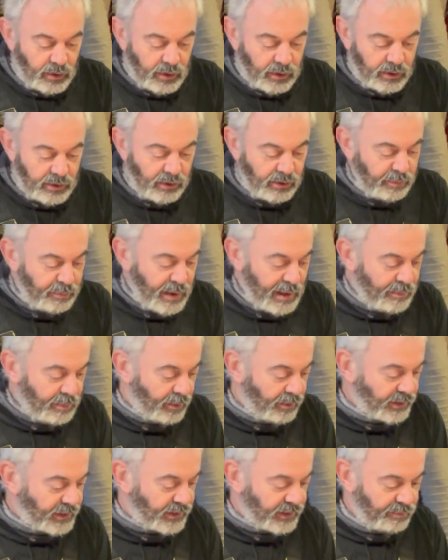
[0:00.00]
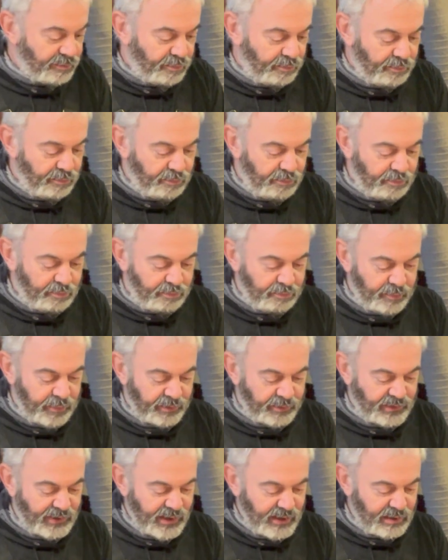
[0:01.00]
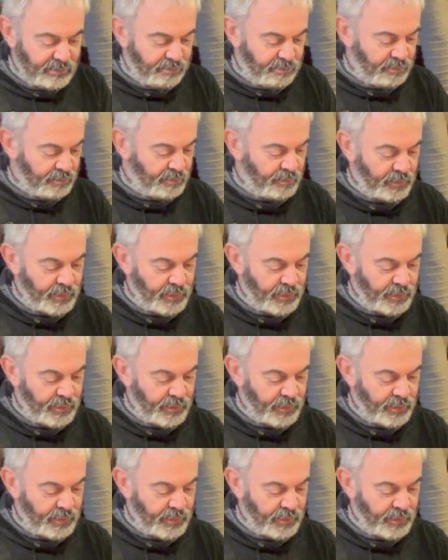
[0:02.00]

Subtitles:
lot of people you see them